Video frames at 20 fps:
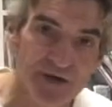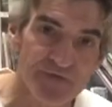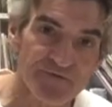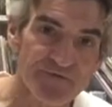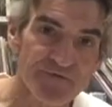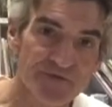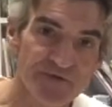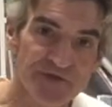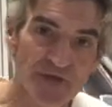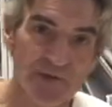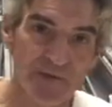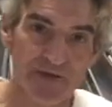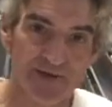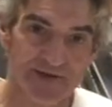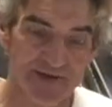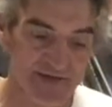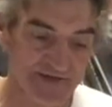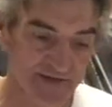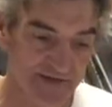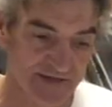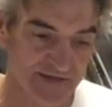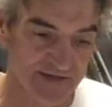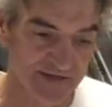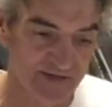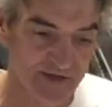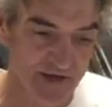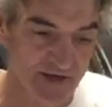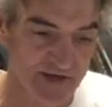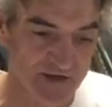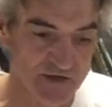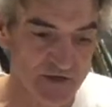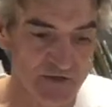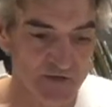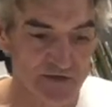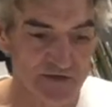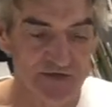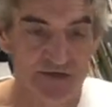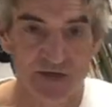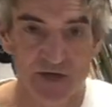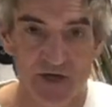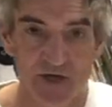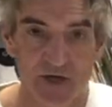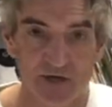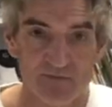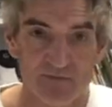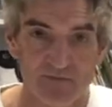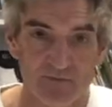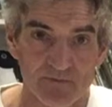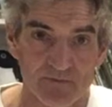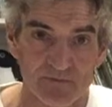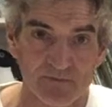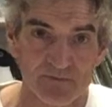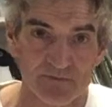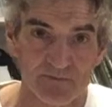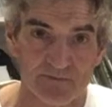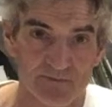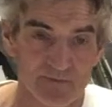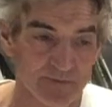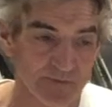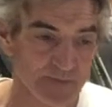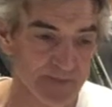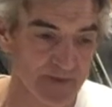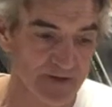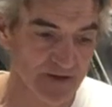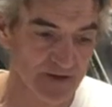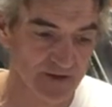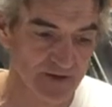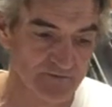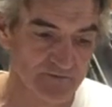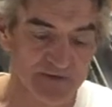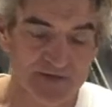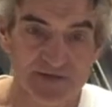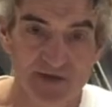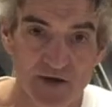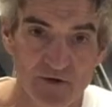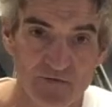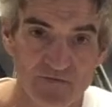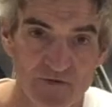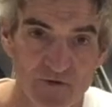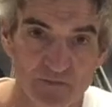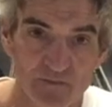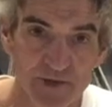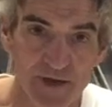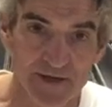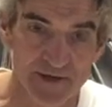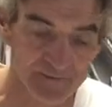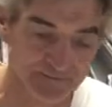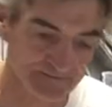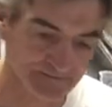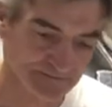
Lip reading: the first time I did this, I used a styrofoam plate.